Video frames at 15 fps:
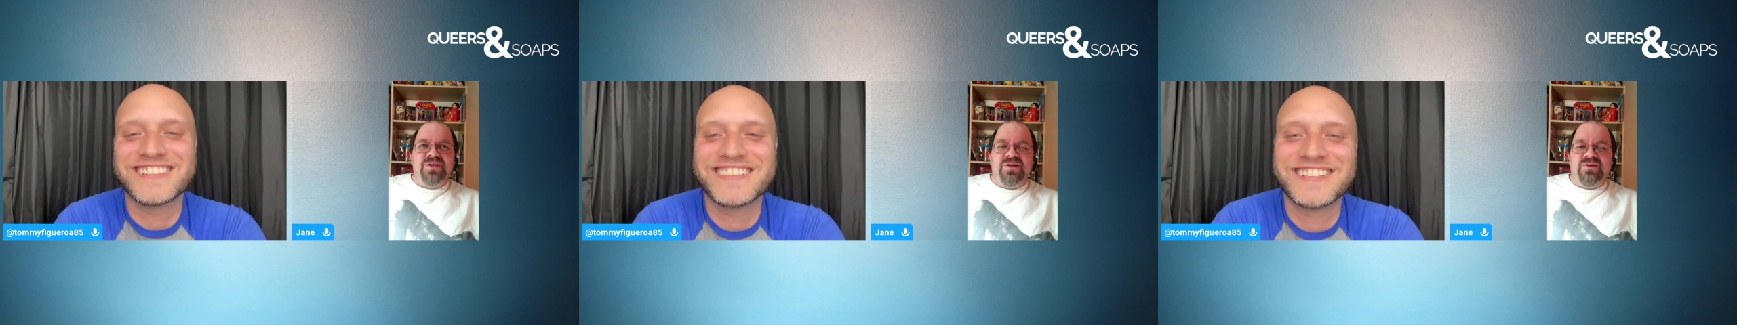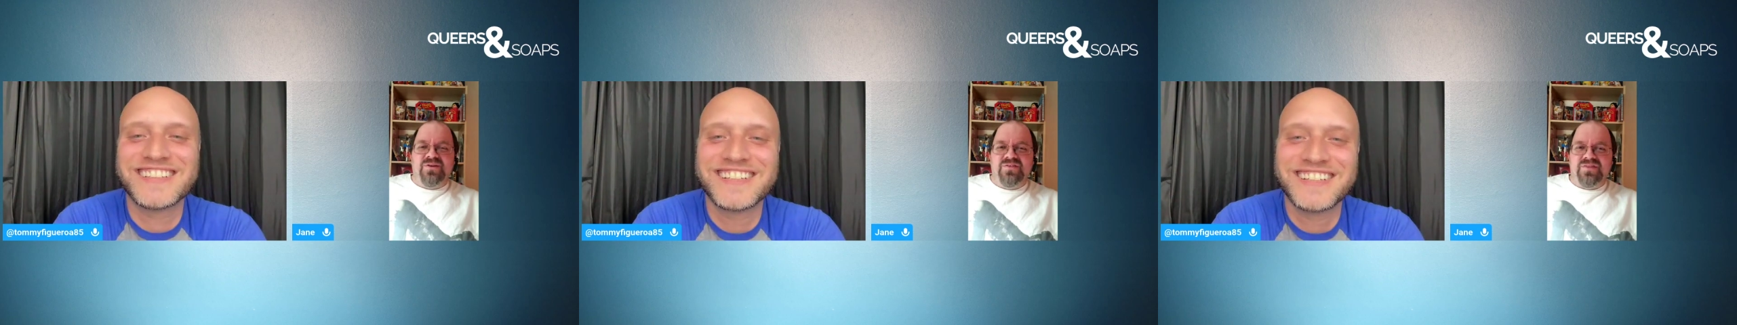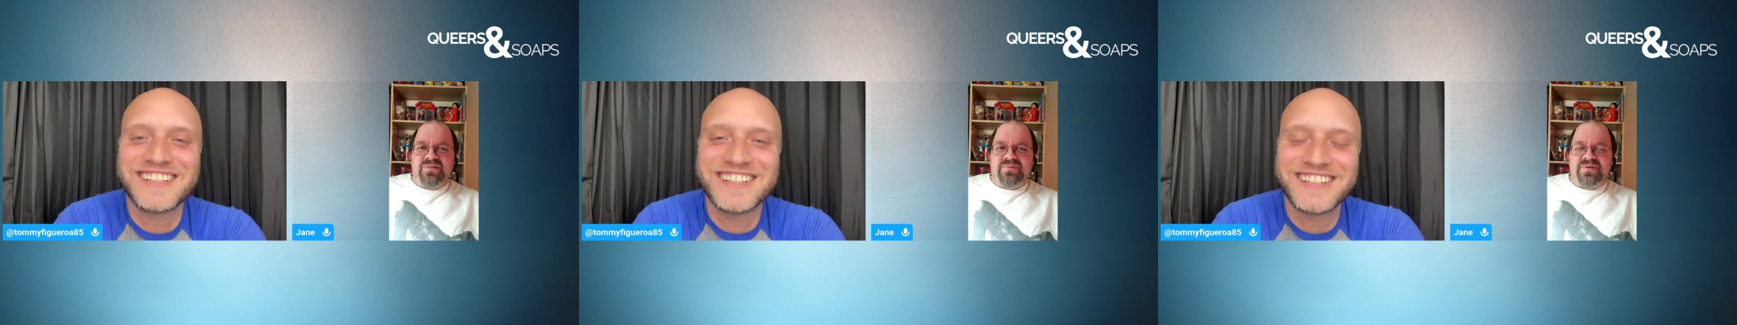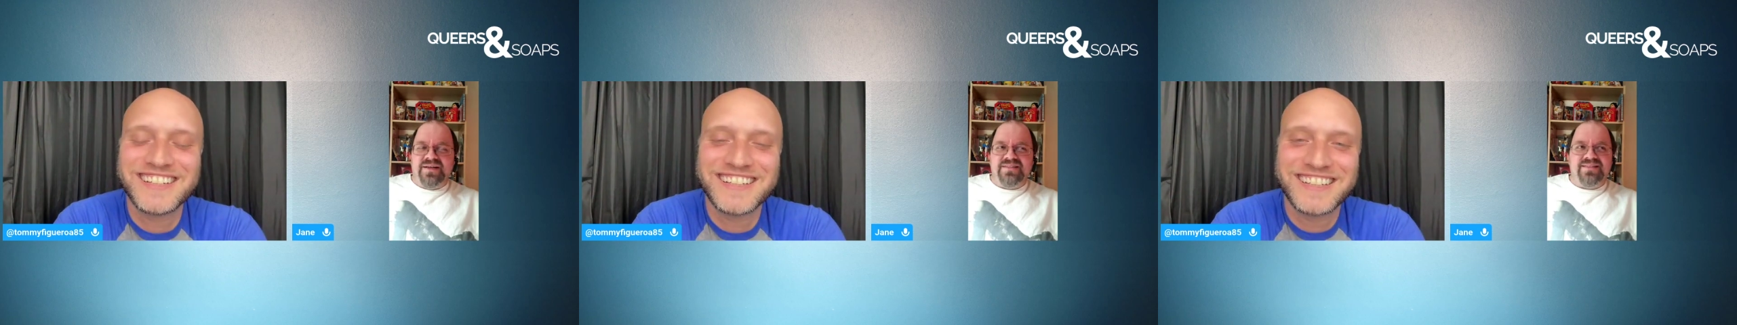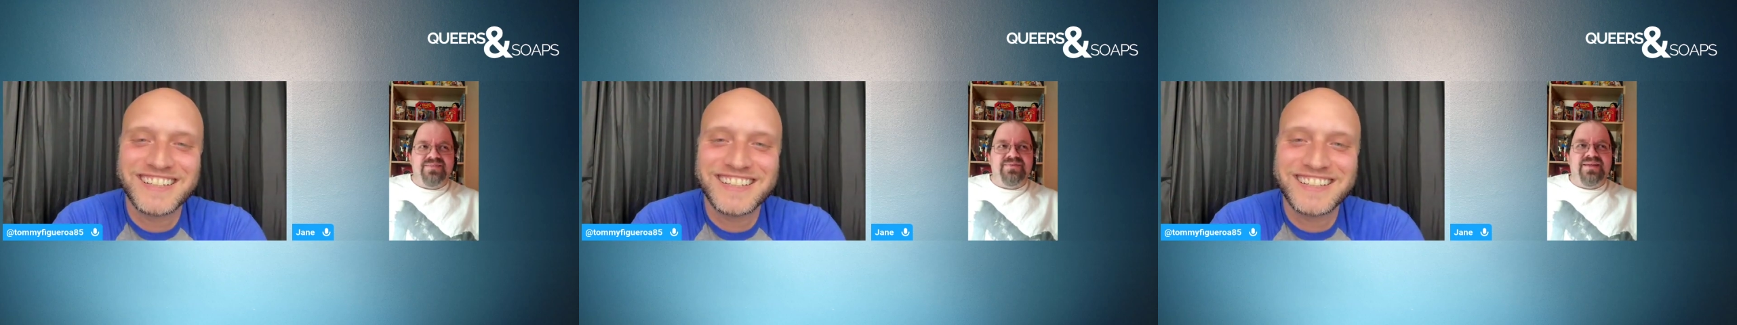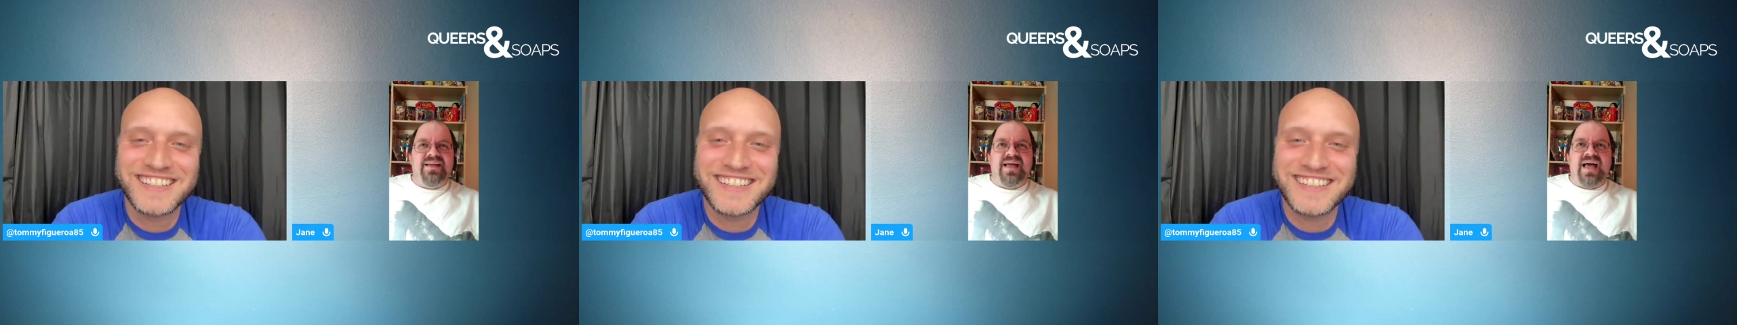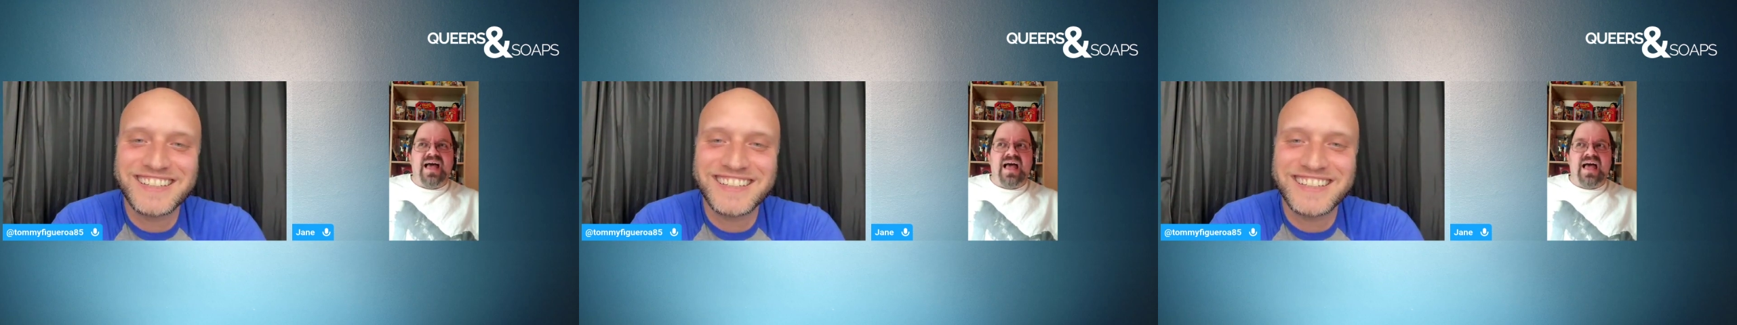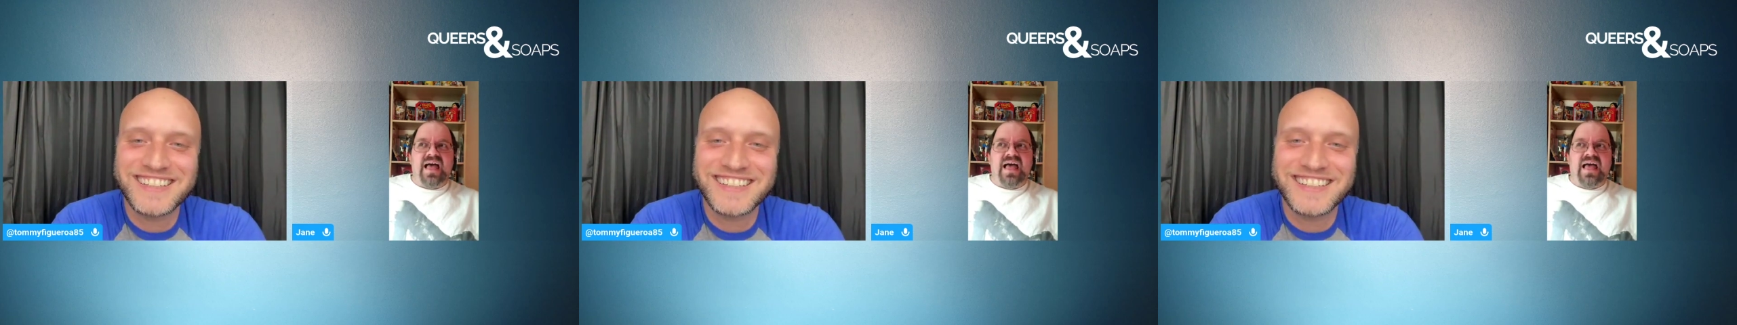Speaker 1: I was all over the place. I'm like,
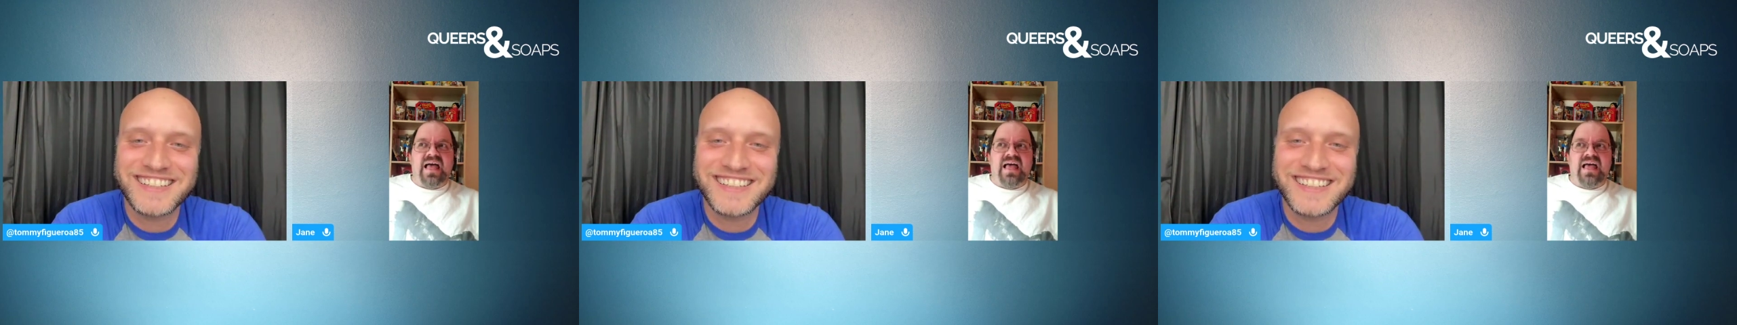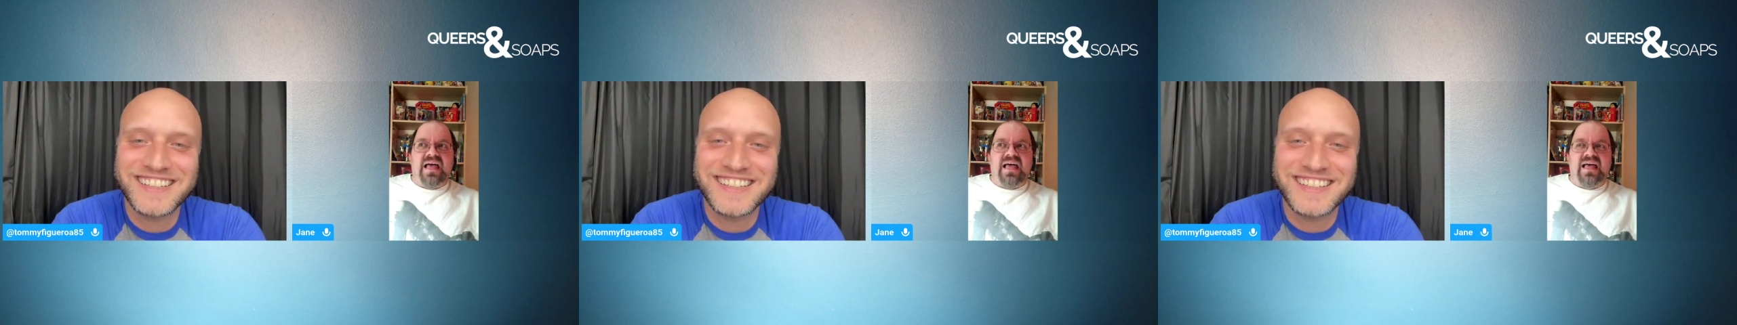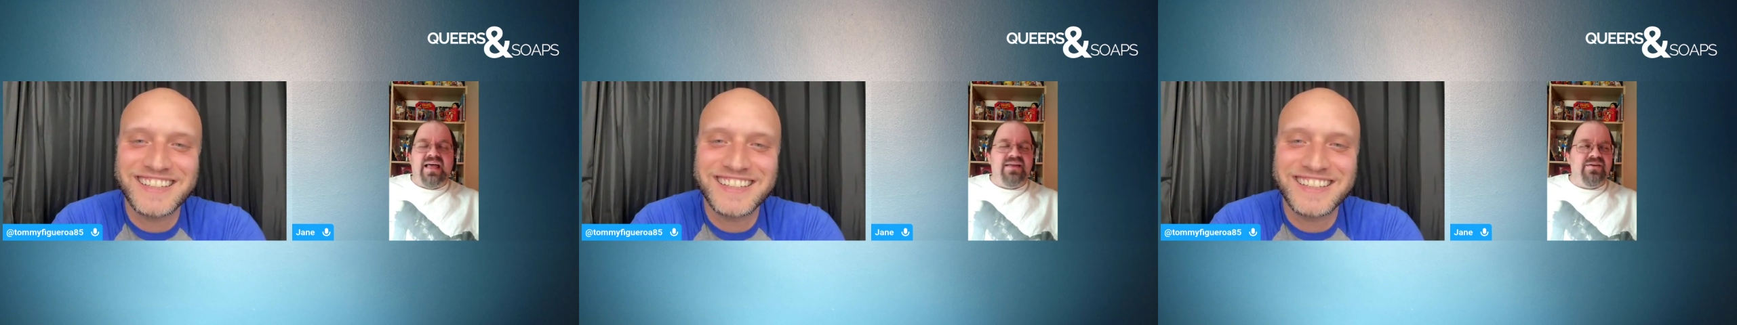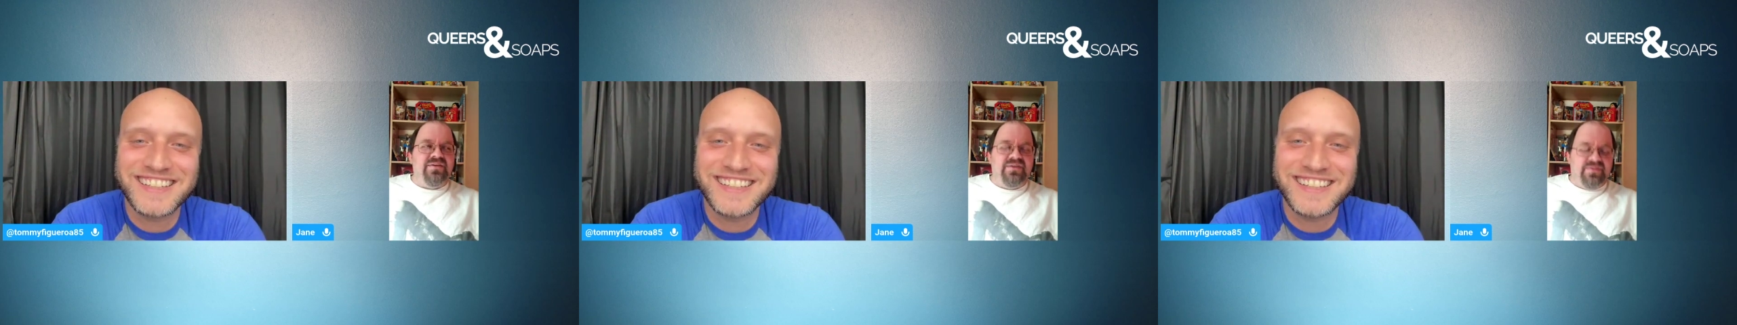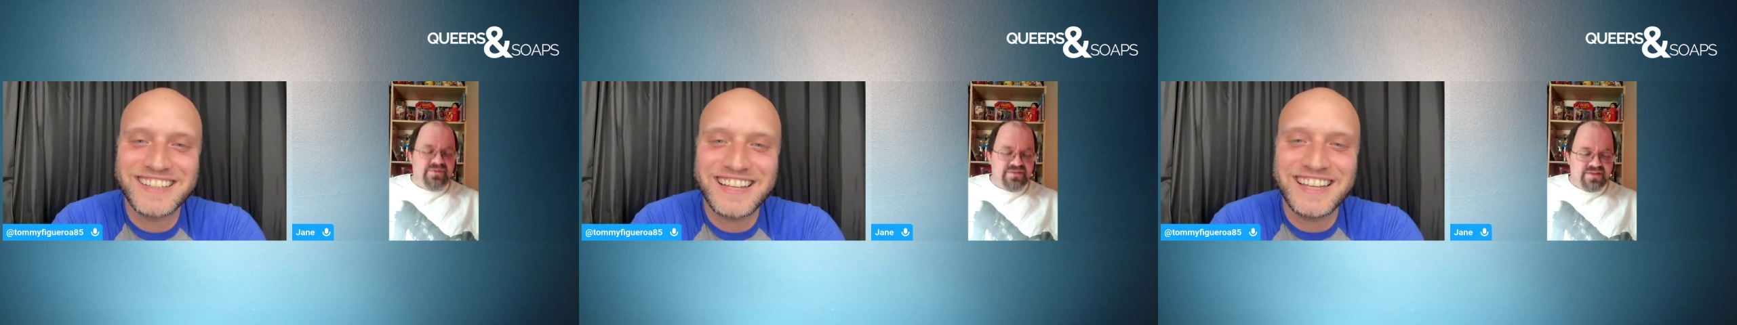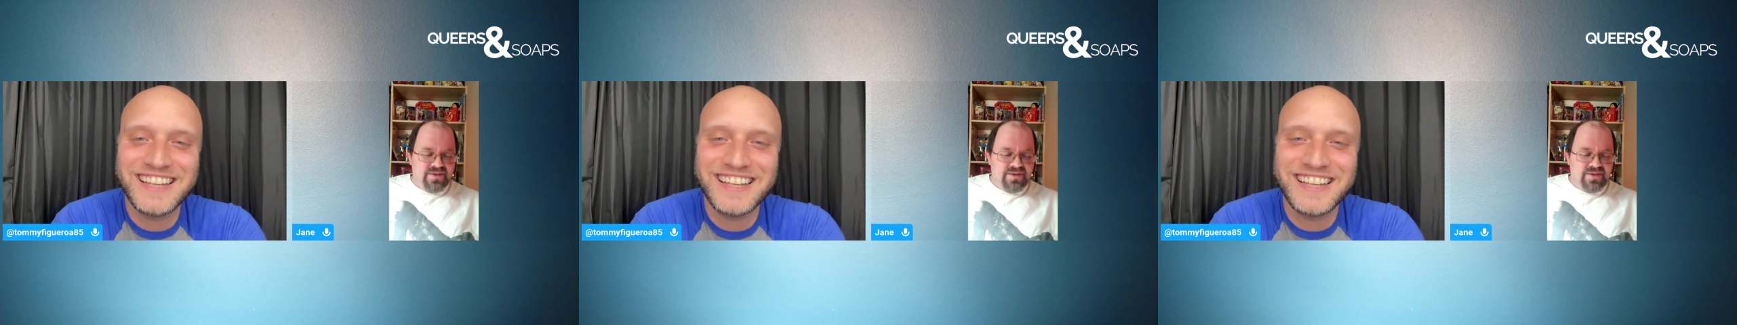uh, I don't know.